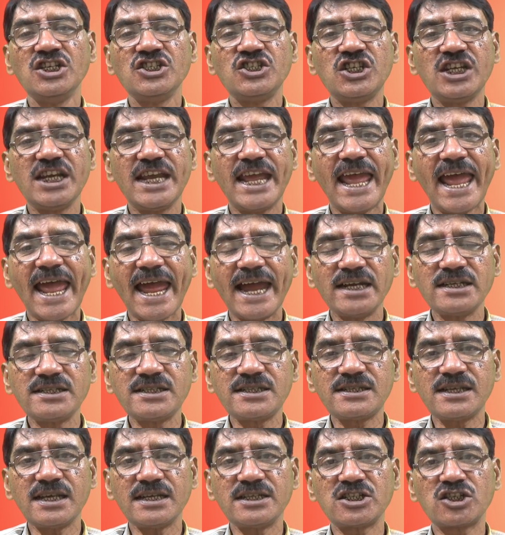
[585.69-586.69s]
She had
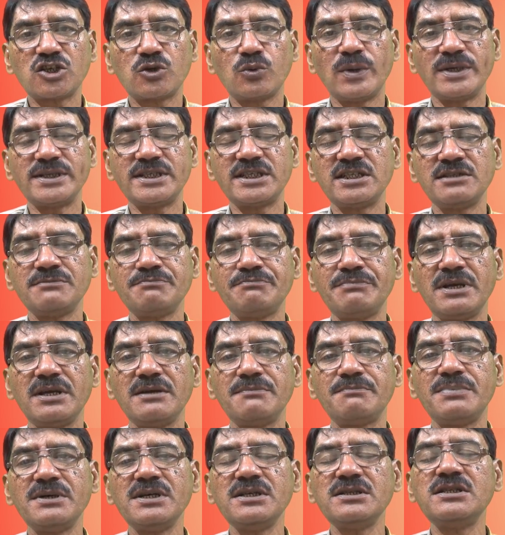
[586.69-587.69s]
set question
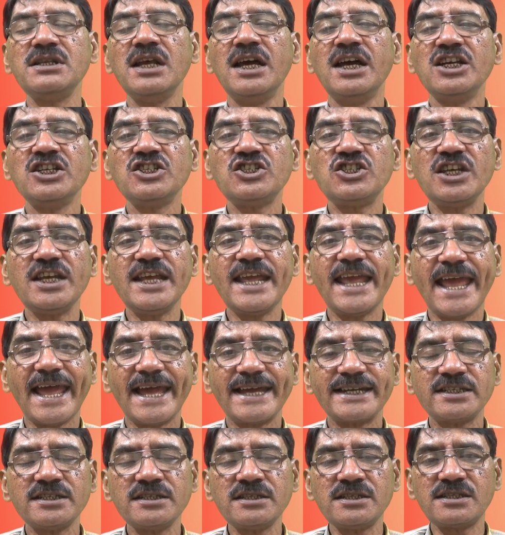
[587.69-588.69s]
papers. She
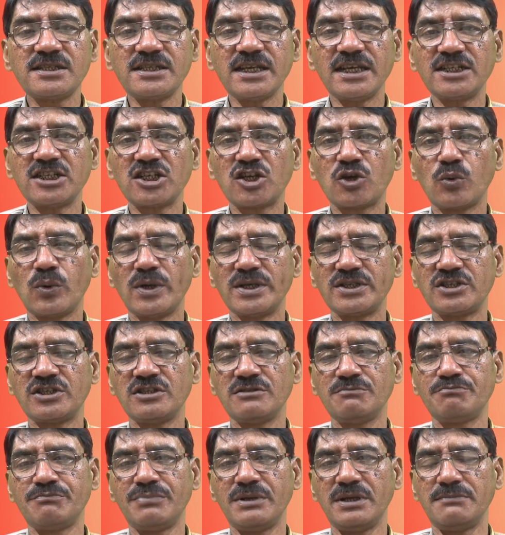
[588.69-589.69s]
hadn't set
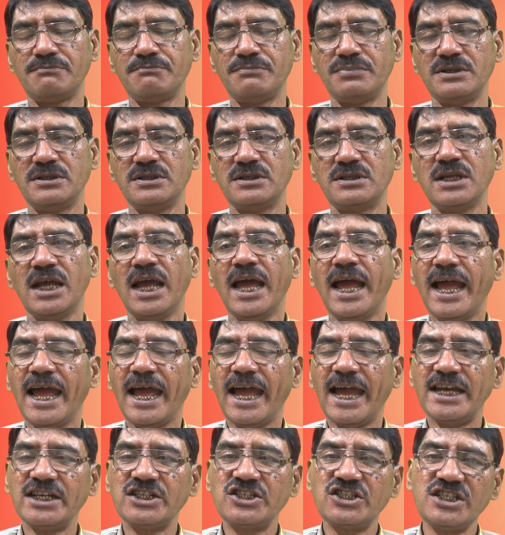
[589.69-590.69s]
question papers.
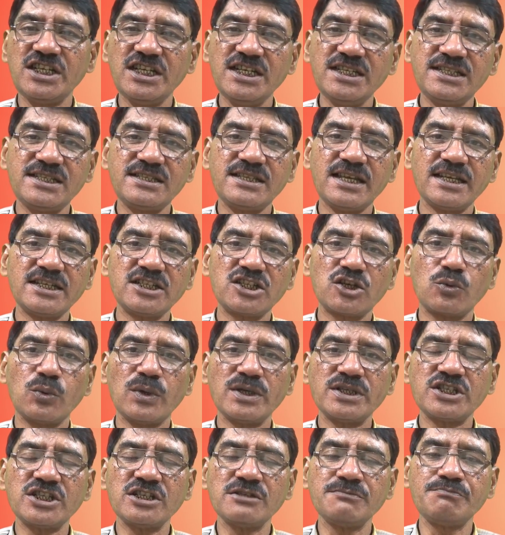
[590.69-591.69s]
Had she set
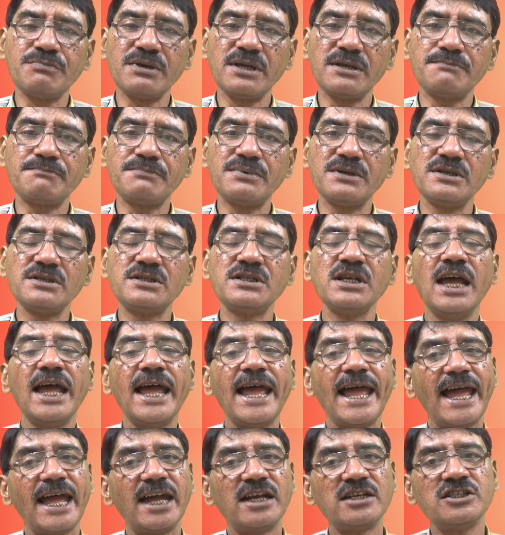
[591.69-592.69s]
question
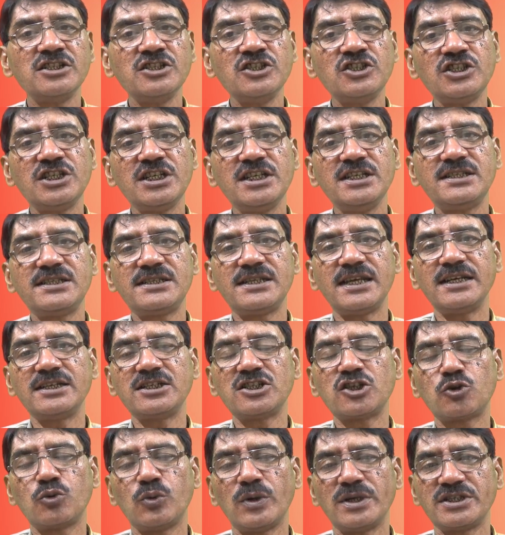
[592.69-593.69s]
papers? Hadn't she
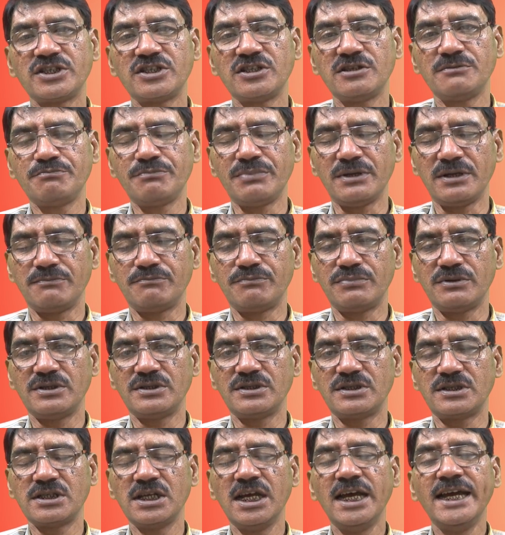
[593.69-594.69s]
set question
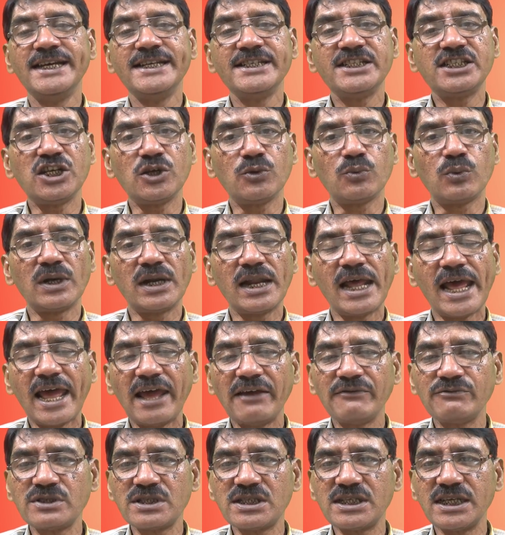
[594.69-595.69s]
papers? She will
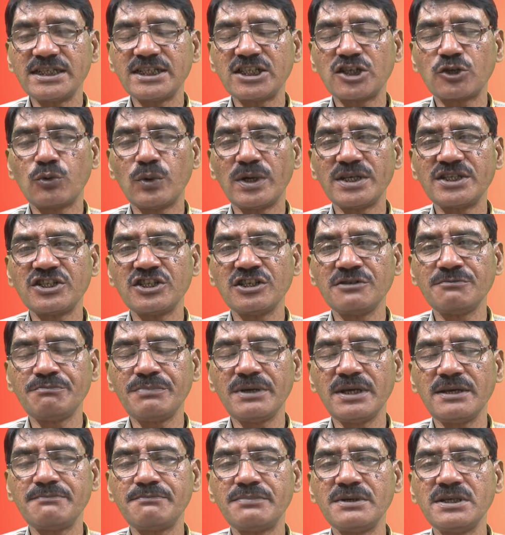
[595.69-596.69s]
have set question
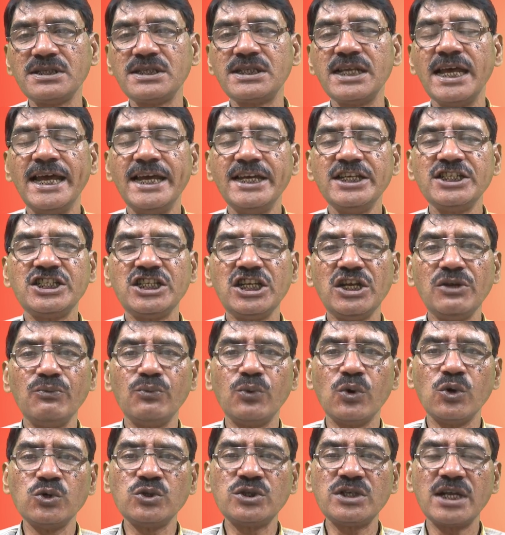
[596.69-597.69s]
papers. She
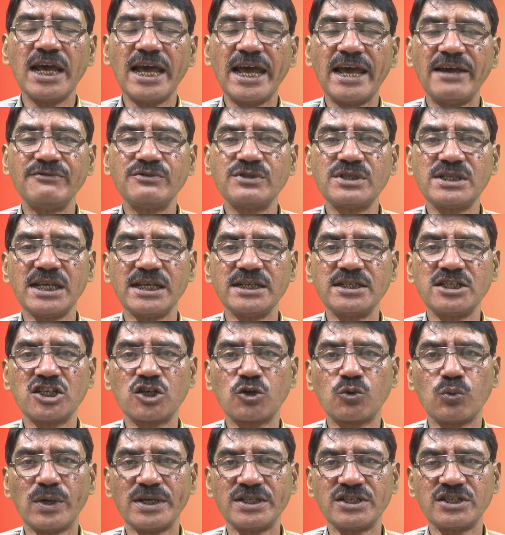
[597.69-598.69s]
won't have
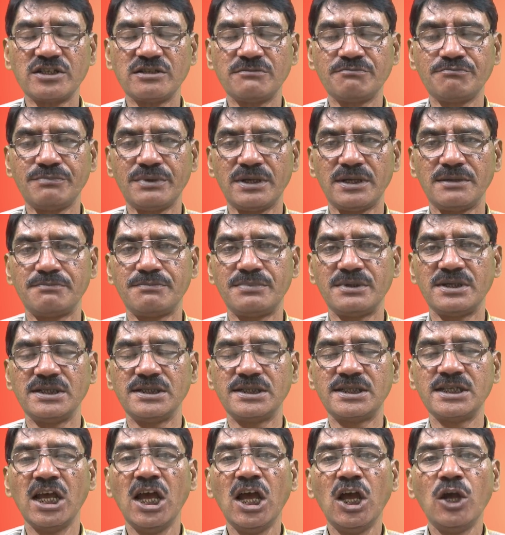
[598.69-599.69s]
set question
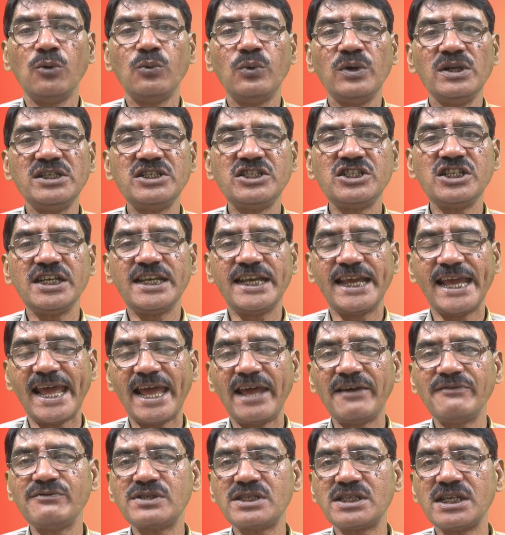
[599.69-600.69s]
papers. Will she
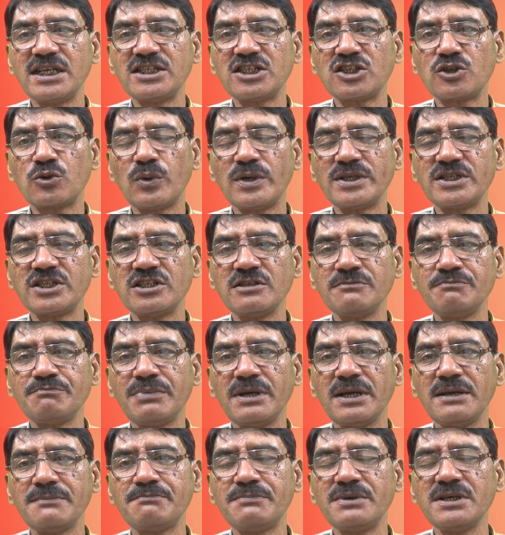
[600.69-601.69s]
have set question
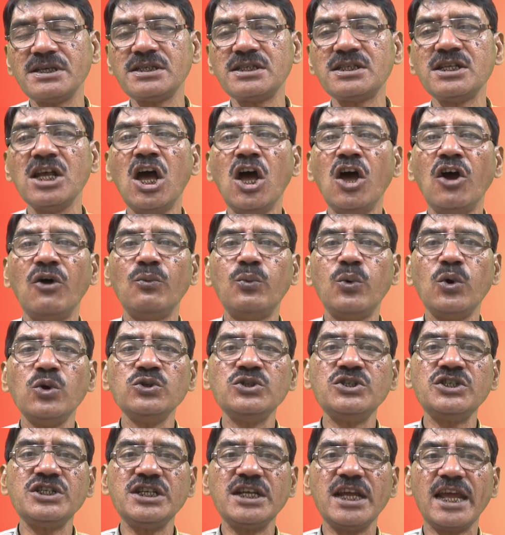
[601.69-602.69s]
papers?
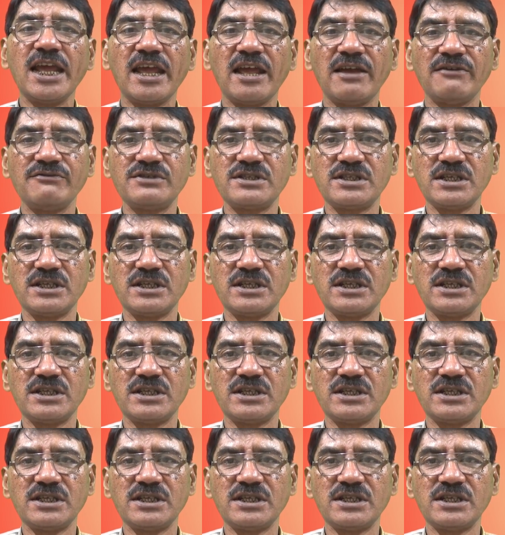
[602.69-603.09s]
Won't she have